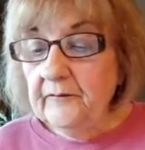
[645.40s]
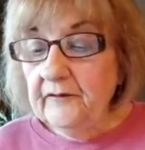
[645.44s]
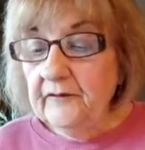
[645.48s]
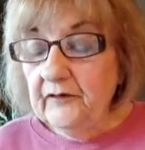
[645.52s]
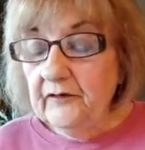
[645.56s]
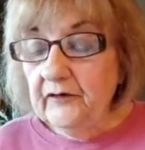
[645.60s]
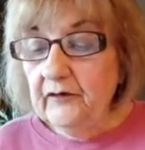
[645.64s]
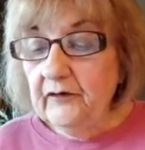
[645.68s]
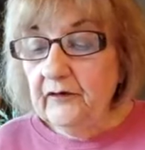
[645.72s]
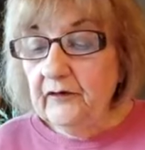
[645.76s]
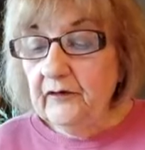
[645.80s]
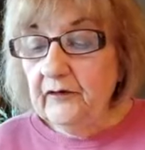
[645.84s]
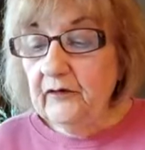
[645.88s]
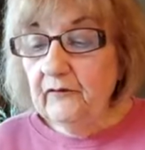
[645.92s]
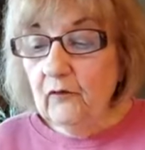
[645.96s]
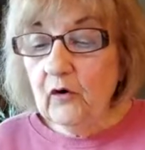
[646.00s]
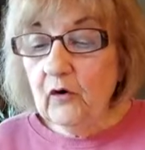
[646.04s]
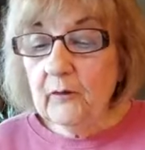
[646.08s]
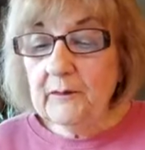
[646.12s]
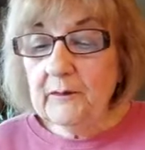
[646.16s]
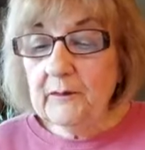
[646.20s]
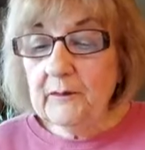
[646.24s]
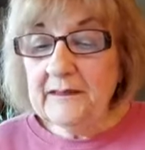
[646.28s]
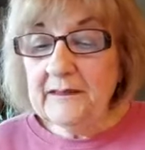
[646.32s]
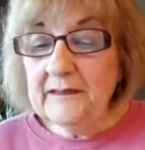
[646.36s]
to the
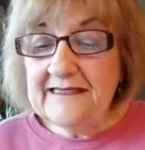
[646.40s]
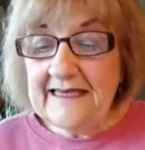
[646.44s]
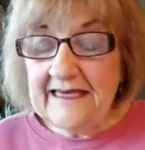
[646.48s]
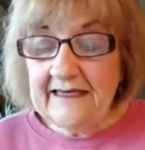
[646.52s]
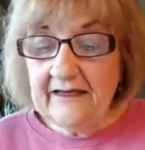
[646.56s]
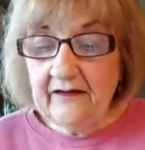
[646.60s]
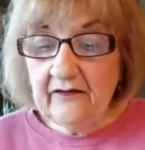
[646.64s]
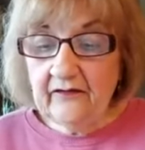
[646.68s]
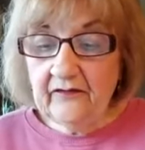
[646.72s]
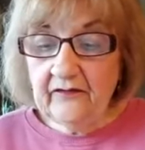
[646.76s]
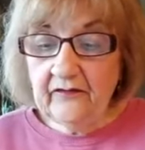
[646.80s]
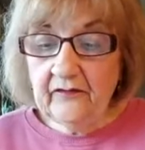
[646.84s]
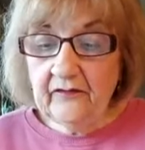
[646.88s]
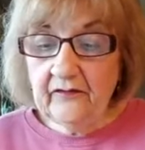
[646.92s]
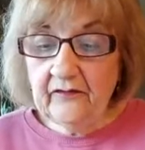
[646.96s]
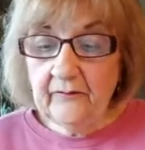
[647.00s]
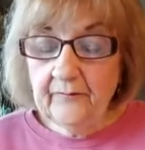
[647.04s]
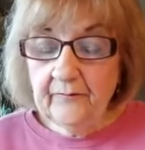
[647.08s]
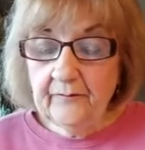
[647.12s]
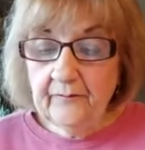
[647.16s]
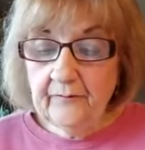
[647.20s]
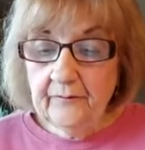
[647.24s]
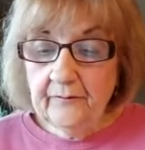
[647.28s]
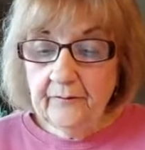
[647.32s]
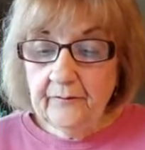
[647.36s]
form it takes.
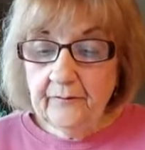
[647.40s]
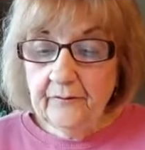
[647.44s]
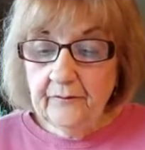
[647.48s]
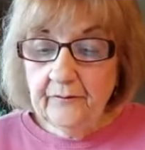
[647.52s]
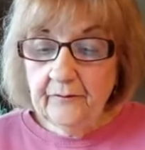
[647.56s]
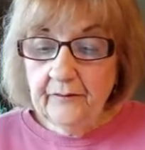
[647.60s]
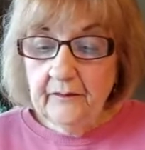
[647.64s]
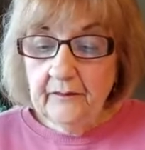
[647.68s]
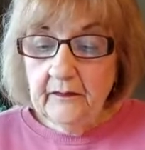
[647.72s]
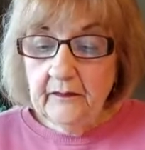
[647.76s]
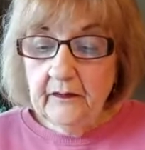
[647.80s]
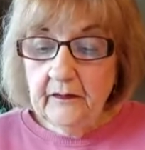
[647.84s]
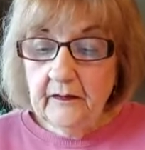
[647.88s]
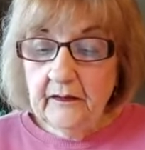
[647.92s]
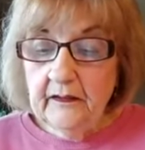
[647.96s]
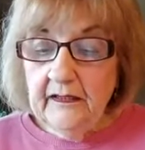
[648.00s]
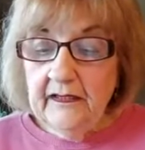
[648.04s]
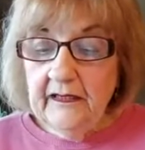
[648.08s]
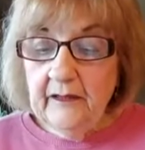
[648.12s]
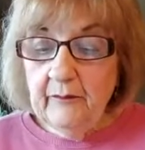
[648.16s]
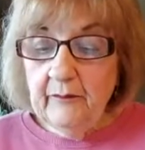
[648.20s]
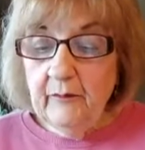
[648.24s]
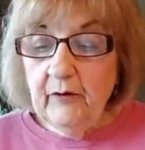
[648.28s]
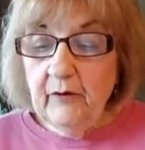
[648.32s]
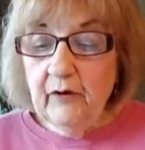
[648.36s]

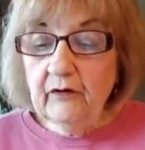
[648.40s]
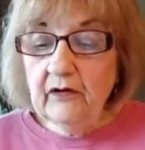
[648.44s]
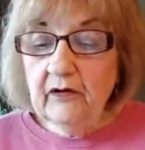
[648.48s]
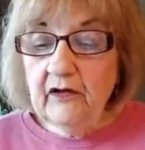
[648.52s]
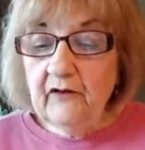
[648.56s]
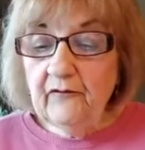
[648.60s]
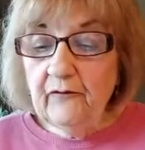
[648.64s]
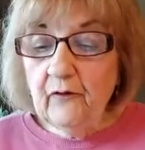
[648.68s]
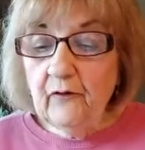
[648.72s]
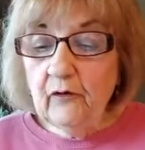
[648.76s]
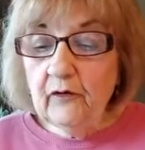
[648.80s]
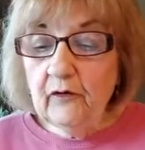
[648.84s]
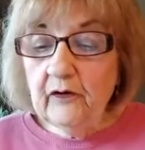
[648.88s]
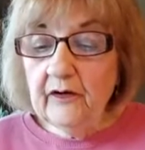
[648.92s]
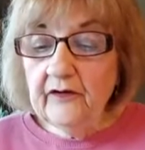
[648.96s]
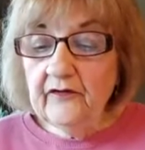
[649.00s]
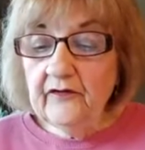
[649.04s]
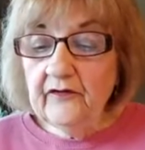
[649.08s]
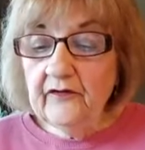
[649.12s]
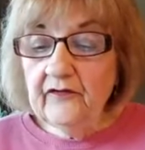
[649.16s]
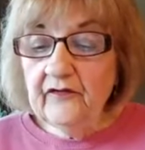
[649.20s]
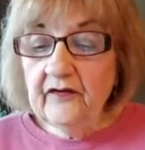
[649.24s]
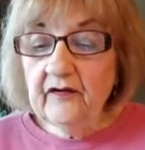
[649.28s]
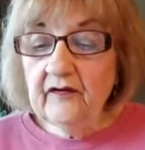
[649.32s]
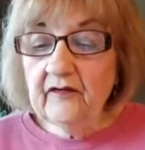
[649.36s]
It merely
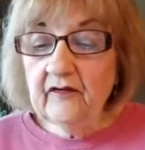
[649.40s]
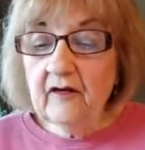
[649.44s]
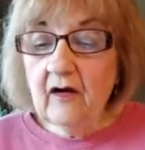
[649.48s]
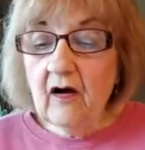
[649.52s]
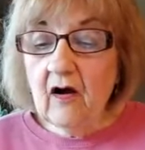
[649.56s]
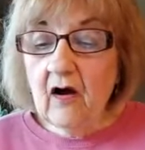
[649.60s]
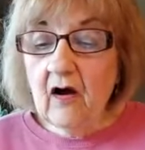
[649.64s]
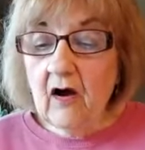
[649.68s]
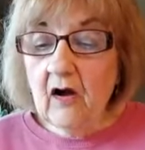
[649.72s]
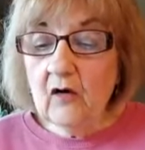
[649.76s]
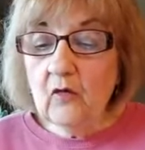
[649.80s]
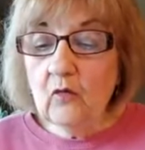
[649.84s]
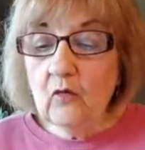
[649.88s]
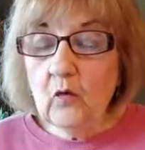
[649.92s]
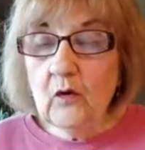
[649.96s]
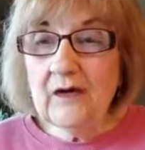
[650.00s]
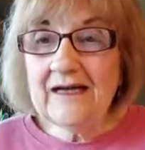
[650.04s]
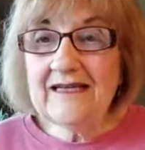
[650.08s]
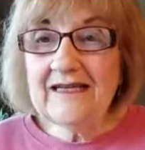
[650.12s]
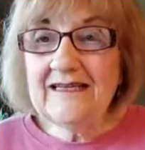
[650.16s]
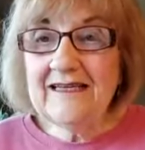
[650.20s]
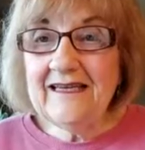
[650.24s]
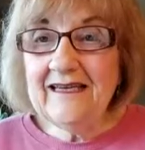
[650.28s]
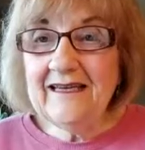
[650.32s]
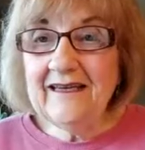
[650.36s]
focuses on
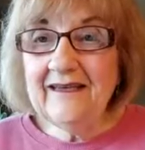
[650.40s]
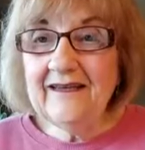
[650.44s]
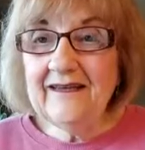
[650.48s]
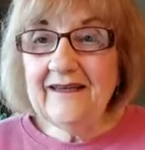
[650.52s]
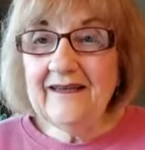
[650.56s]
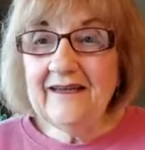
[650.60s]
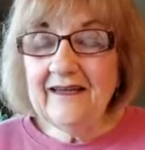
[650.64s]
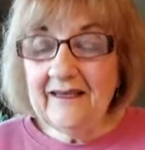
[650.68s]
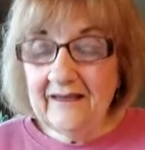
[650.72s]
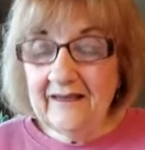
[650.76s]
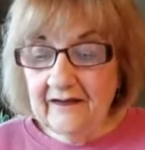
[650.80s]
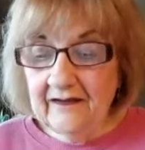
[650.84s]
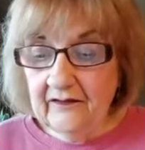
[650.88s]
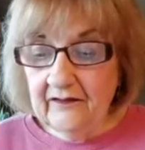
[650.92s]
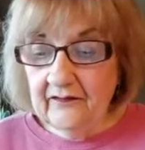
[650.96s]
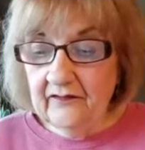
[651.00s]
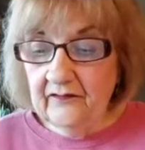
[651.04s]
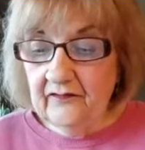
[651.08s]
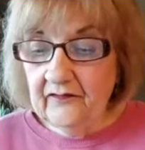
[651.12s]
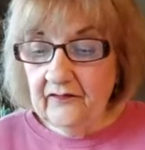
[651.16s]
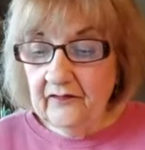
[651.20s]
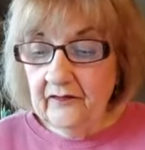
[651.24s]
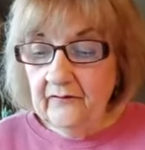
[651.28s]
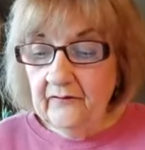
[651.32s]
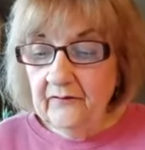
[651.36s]
what it
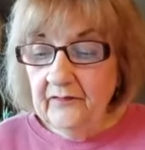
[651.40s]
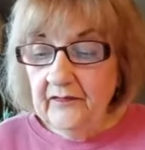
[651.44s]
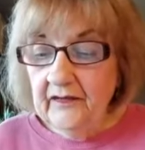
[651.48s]
is